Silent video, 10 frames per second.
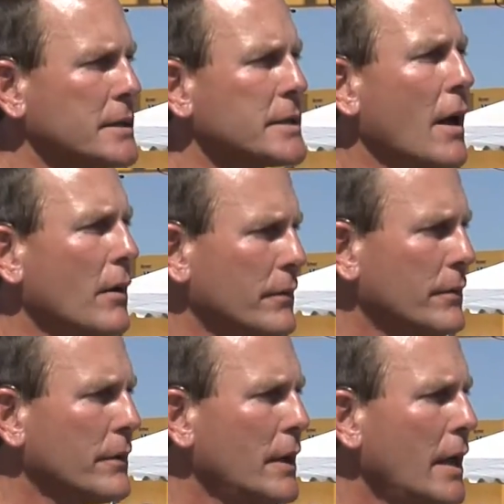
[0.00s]
itself.
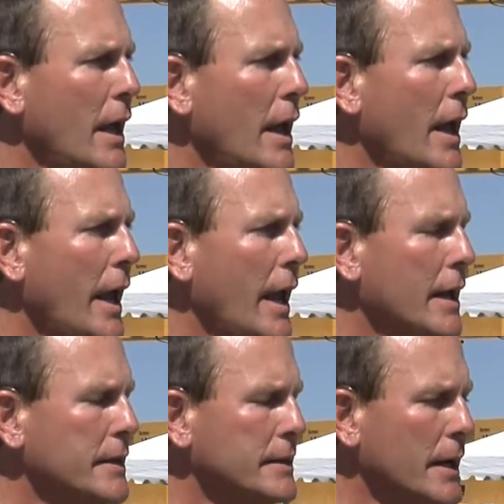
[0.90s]
Okay.
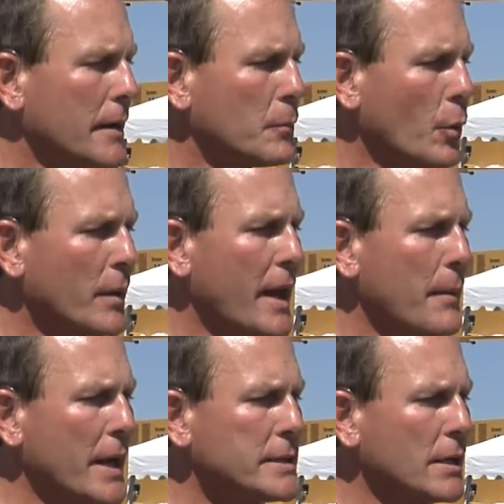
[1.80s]
And um, what
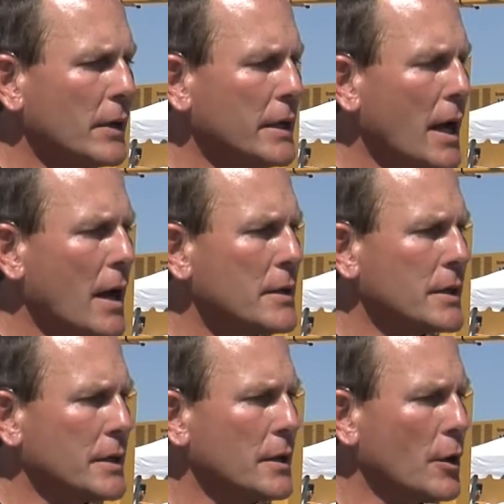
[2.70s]
that basically
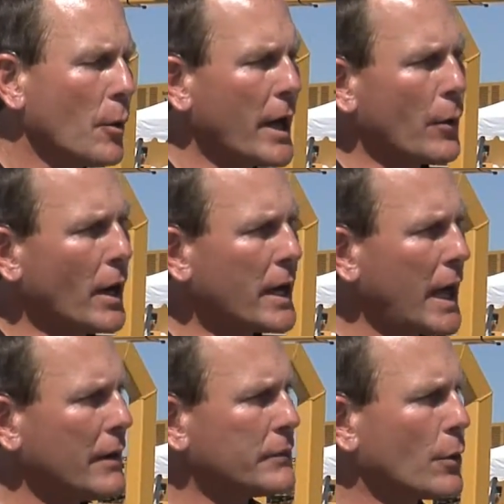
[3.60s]
does is, no matter what
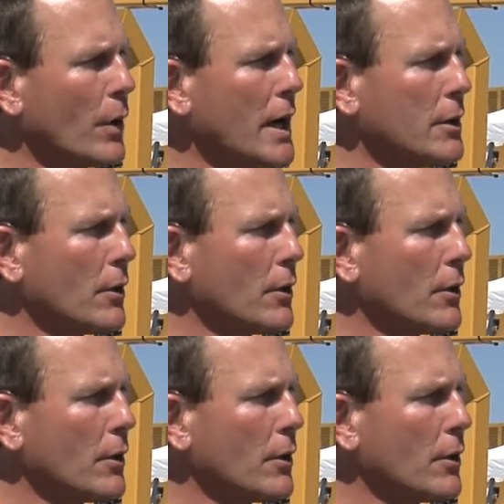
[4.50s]
kind of terrain